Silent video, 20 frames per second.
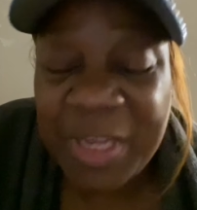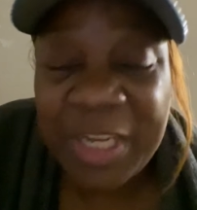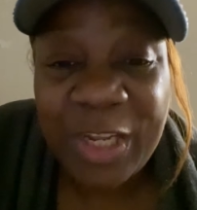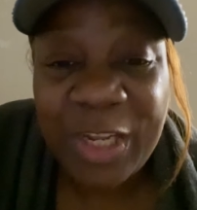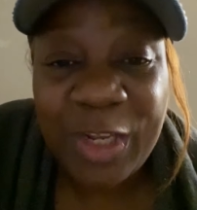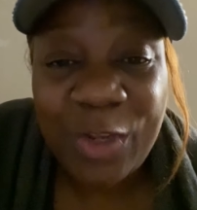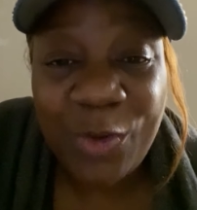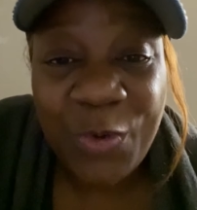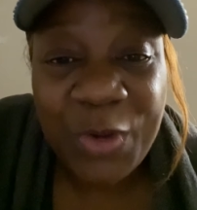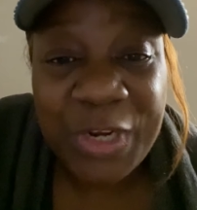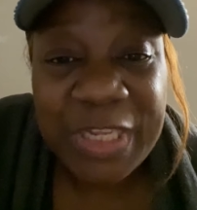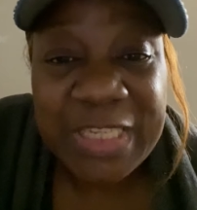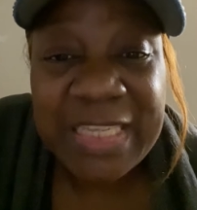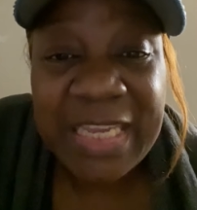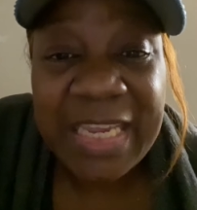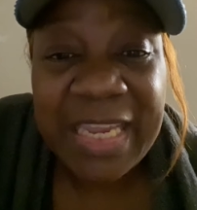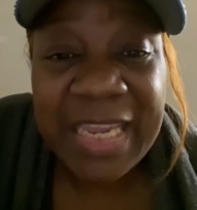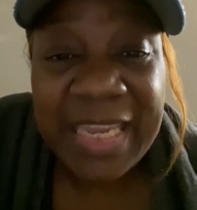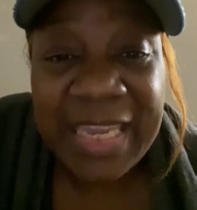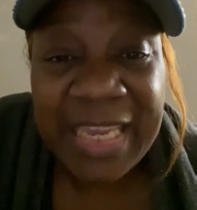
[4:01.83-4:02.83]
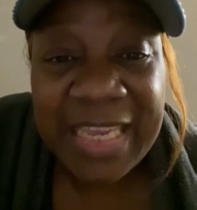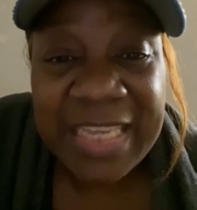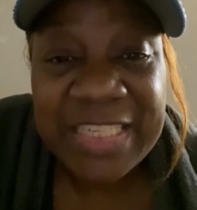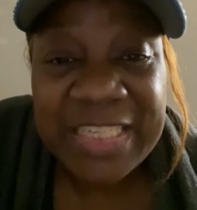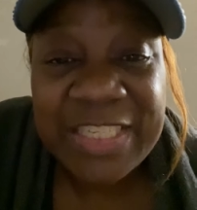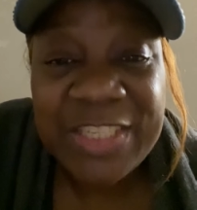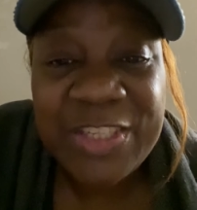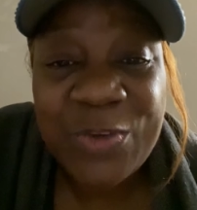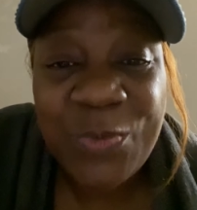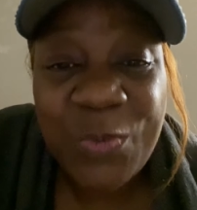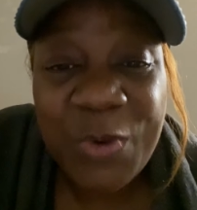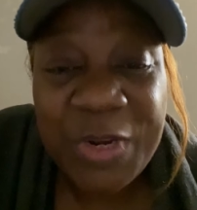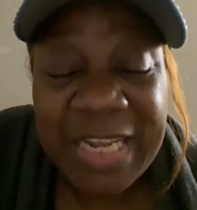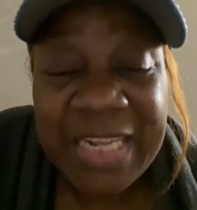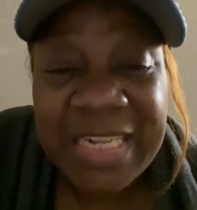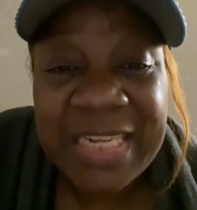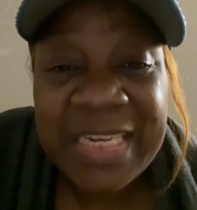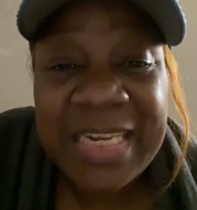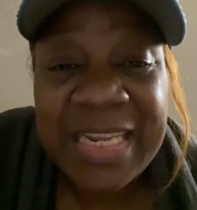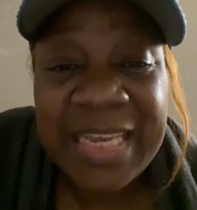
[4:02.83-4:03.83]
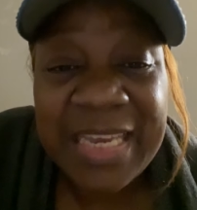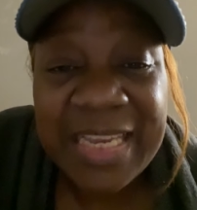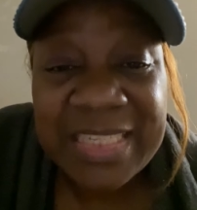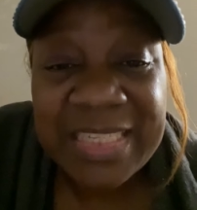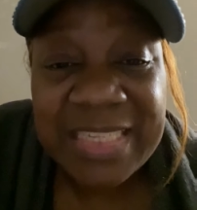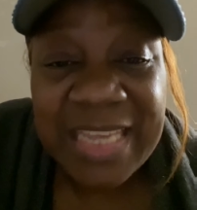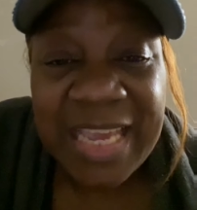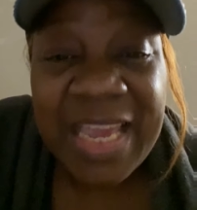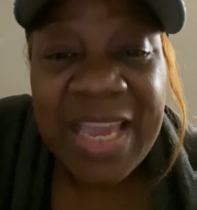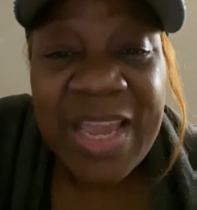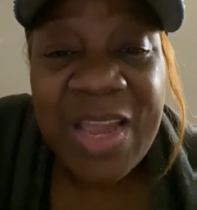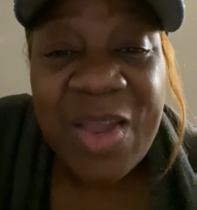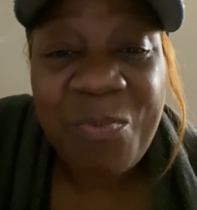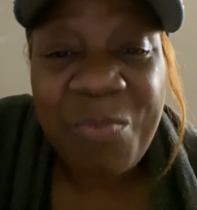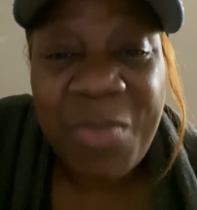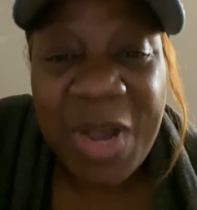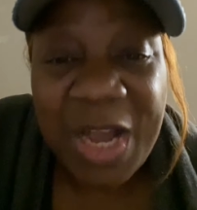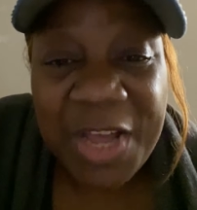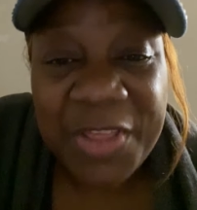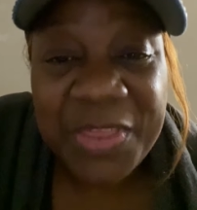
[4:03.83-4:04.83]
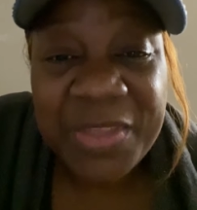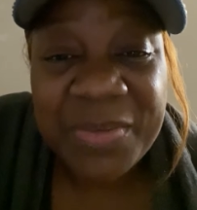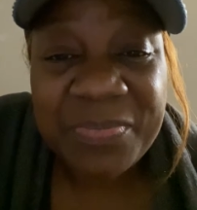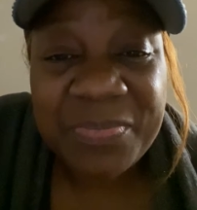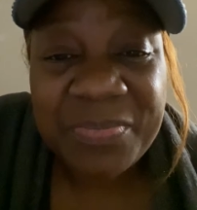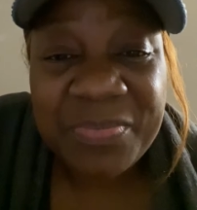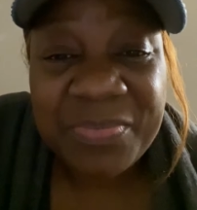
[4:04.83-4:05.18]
And the Lord is saying he's doing it this month.